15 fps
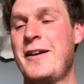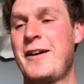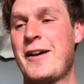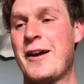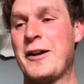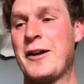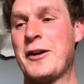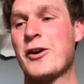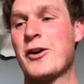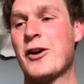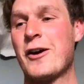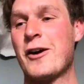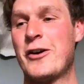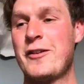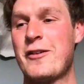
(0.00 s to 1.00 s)

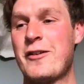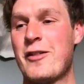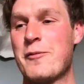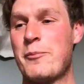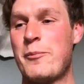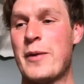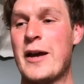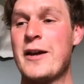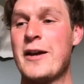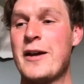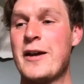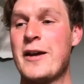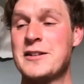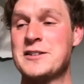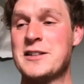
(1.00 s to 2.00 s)
incur going to the
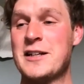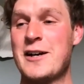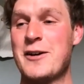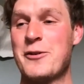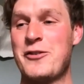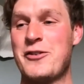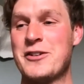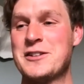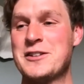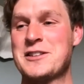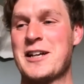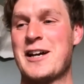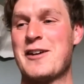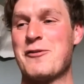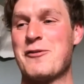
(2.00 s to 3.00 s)
bakery that's there, which is
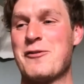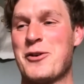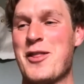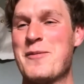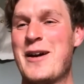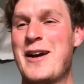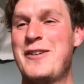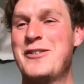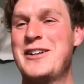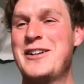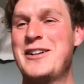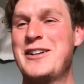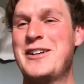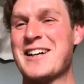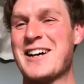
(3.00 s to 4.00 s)
kind of one of the main
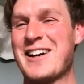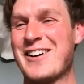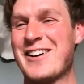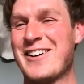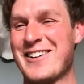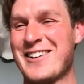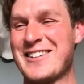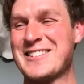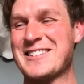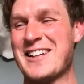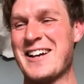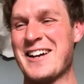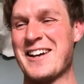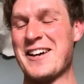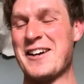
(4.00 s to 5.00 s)
reasons that I go, because
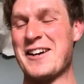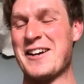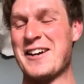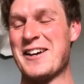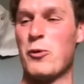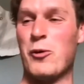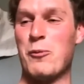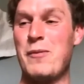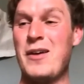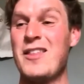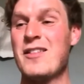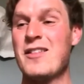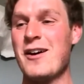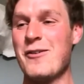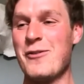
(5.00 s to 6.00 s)
like we'll meet
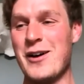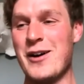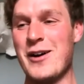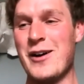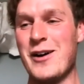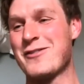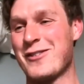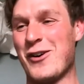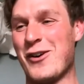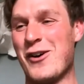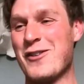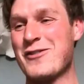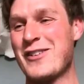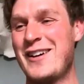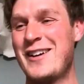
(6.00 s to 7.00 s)
there, we'll have
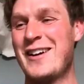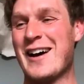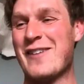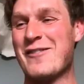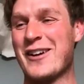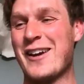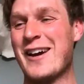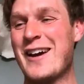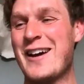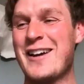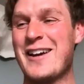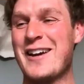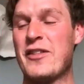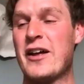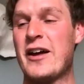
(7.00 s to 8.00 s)
coffee, have a cake,
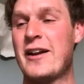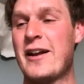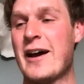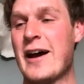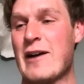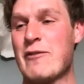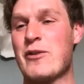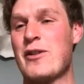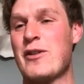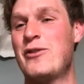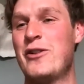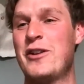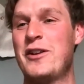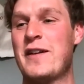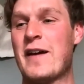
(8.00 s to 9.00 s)
and then halfway
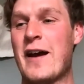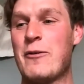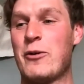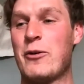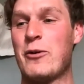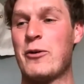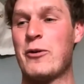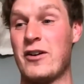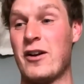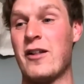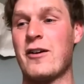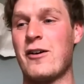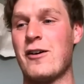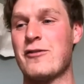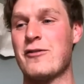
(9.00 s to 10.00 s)
through the day we'll go for another
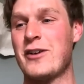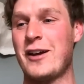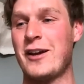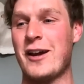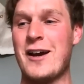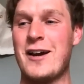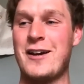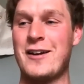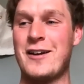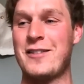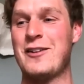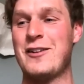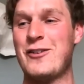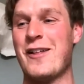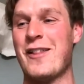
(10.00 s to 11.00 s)
coffee and cake, and
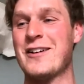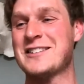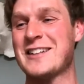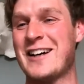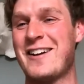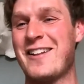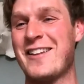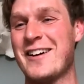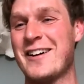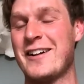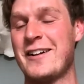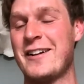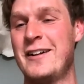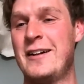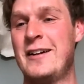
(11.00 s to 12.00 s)
then to the other side of the hill.